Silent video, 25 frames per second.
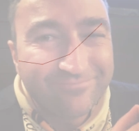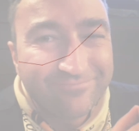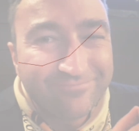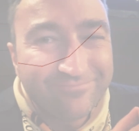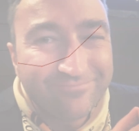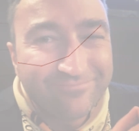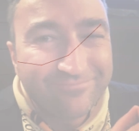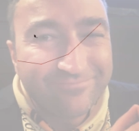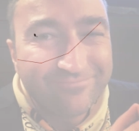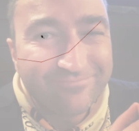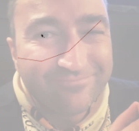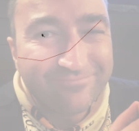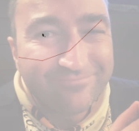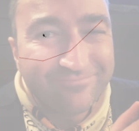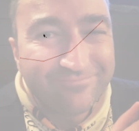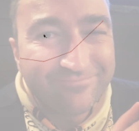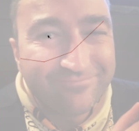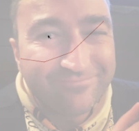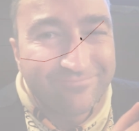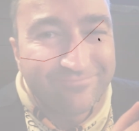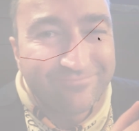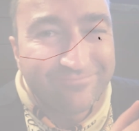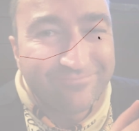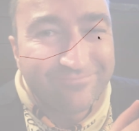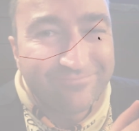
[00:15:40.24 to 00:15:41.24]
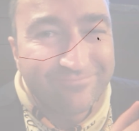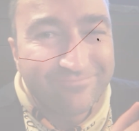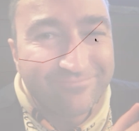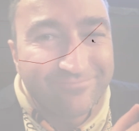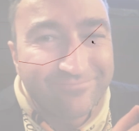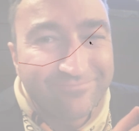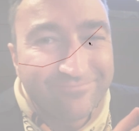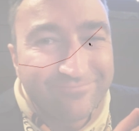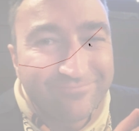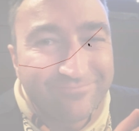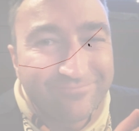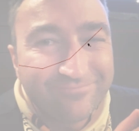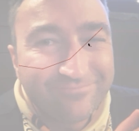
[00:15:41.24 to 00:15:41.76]
add an anchor point.
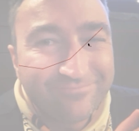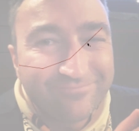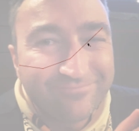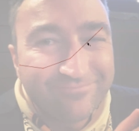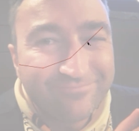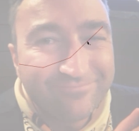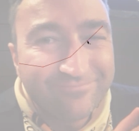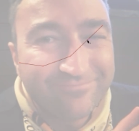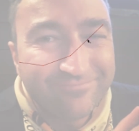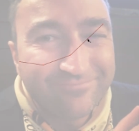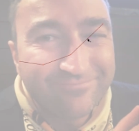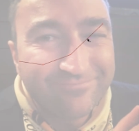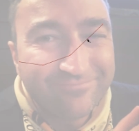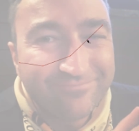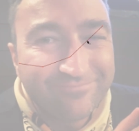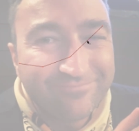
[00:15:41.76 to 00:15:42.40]
What the heck, right?